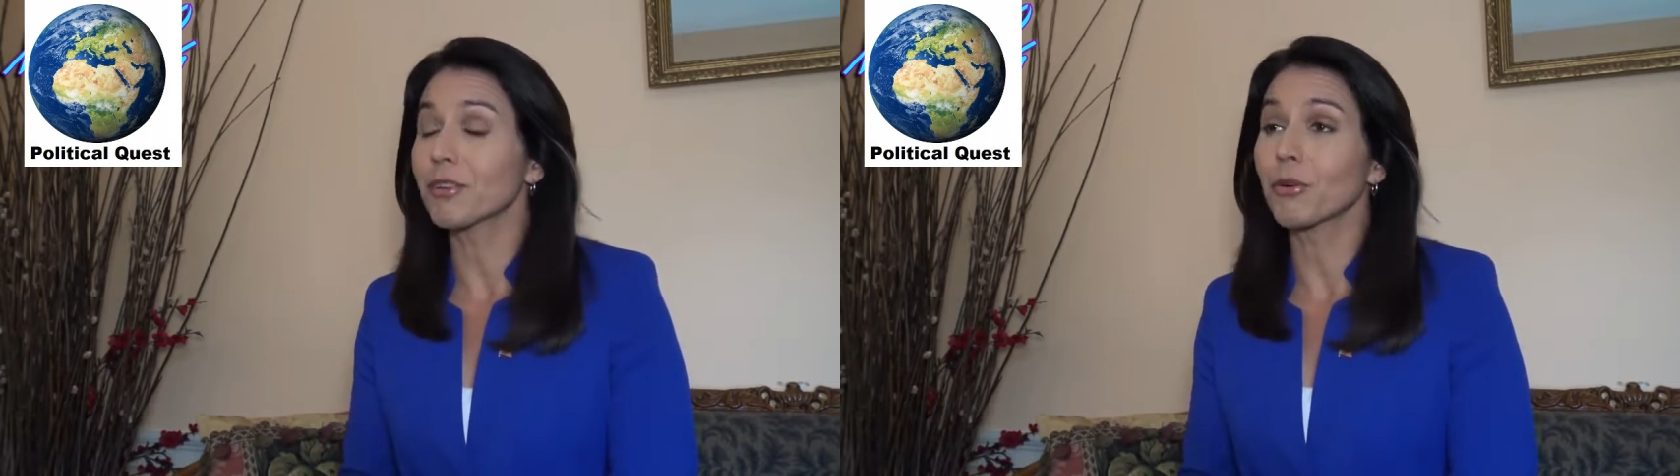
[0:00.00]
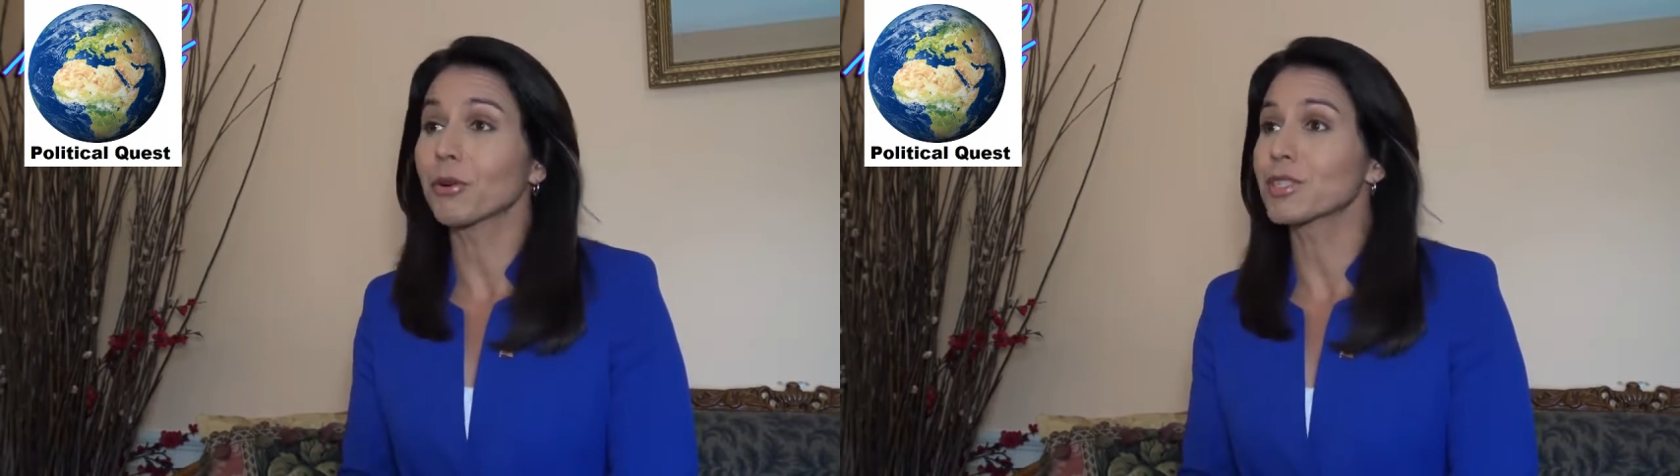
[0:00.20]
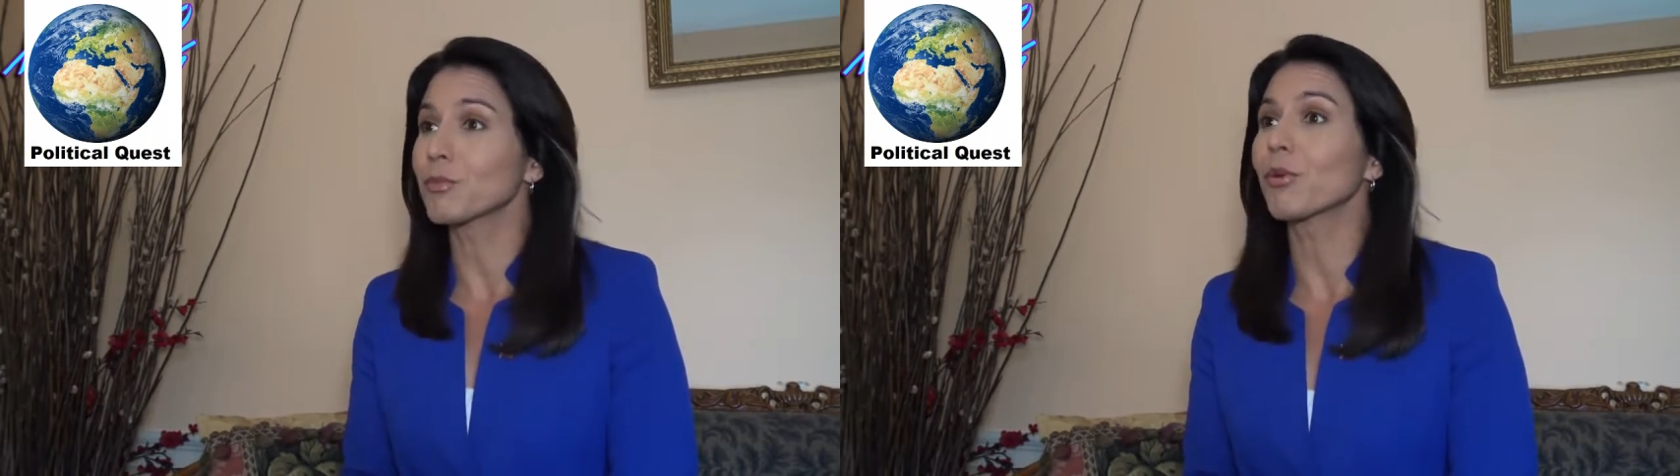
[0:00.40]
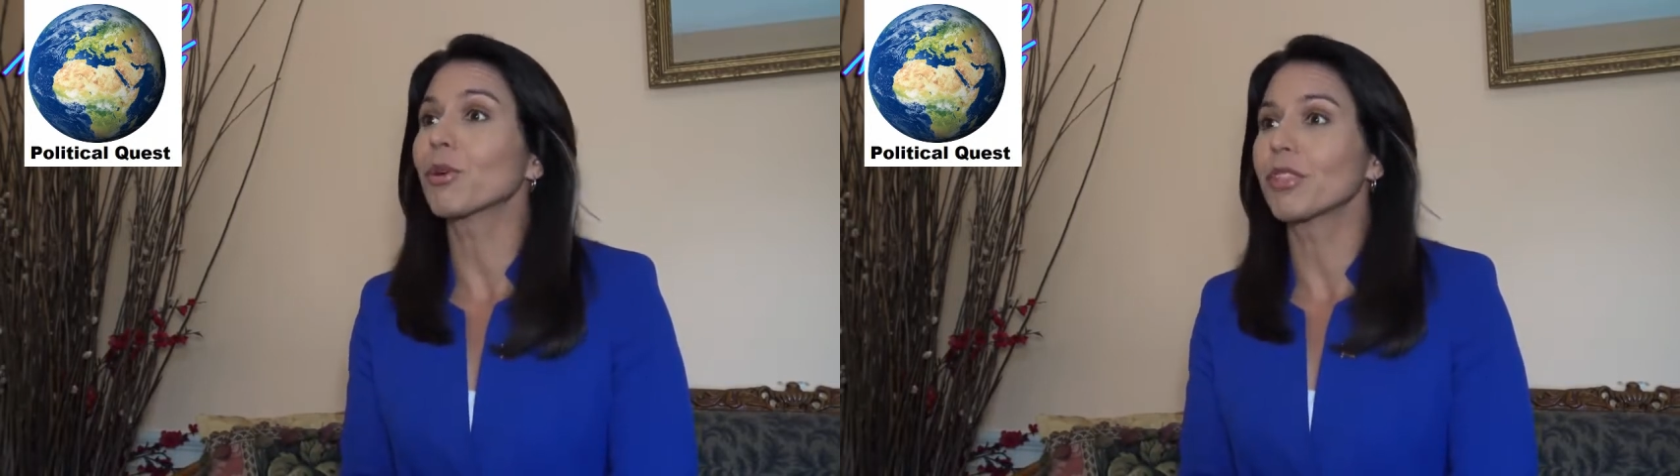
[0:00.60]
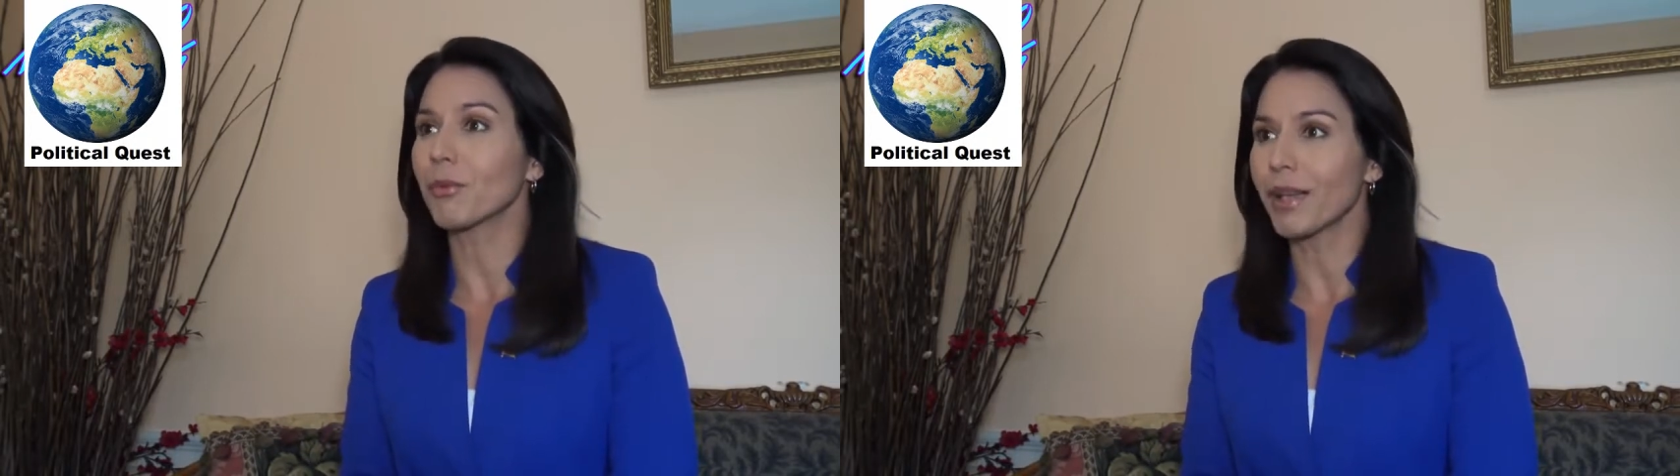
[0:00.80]
and the growing
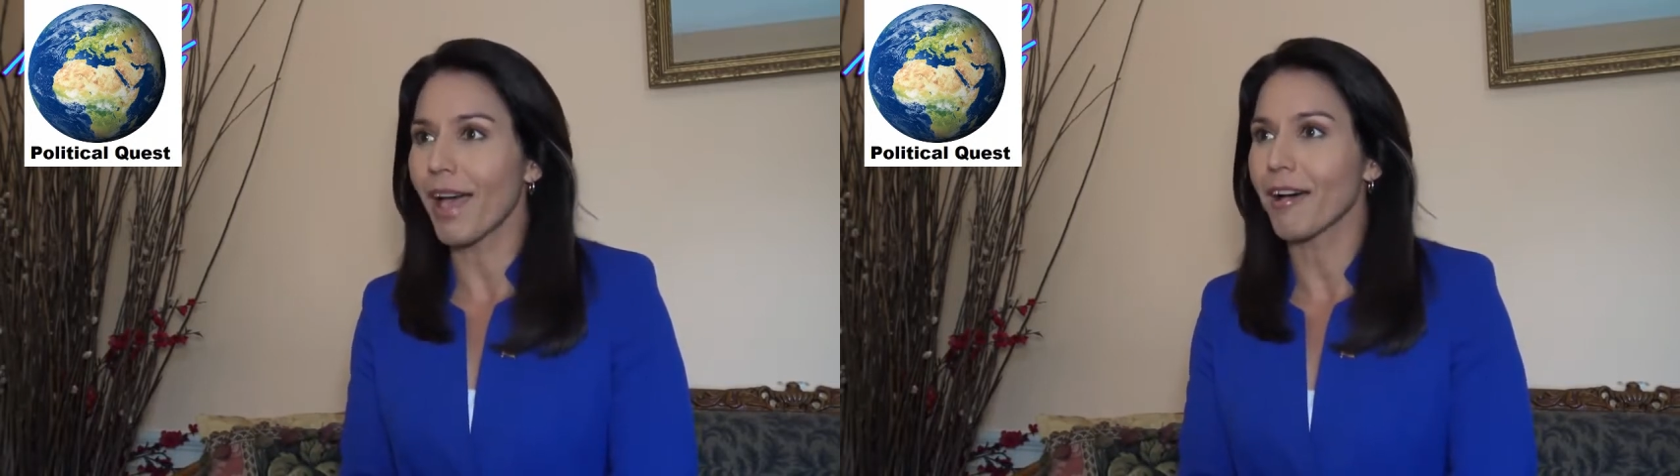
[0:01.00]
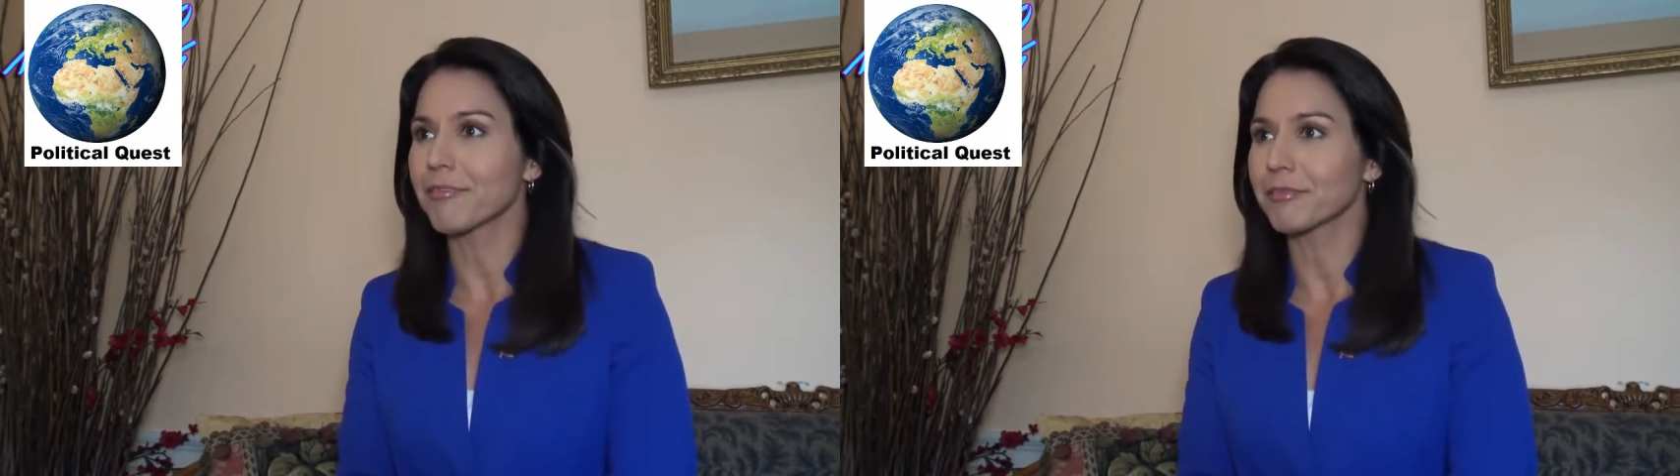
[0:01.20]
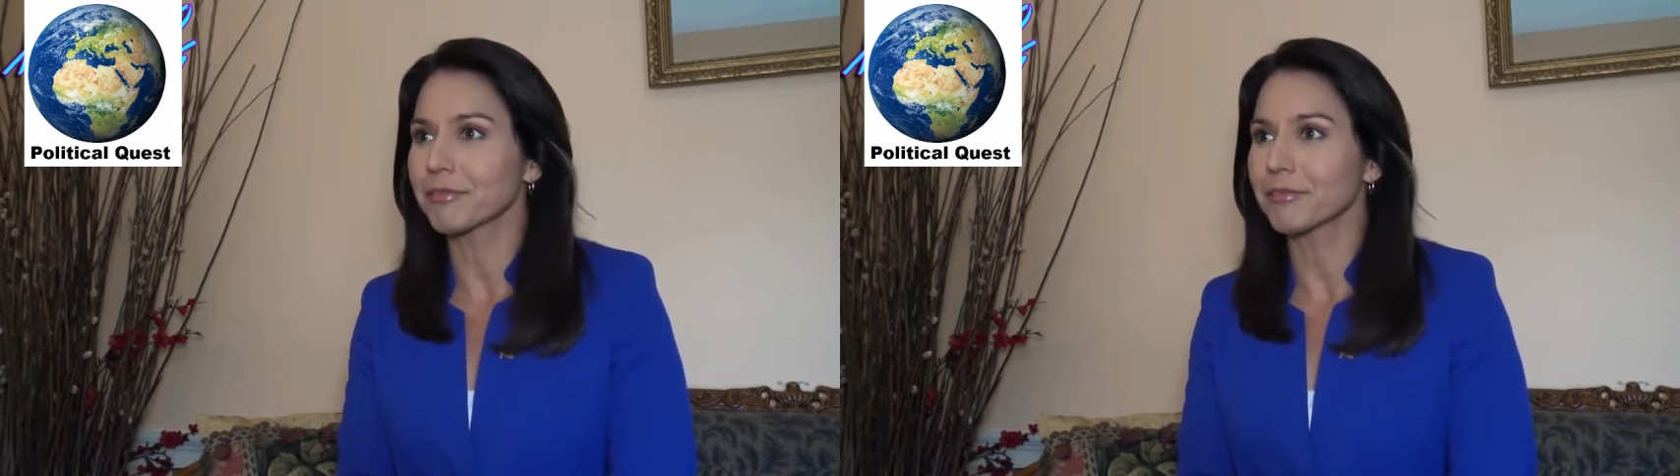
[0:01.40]
support that we have.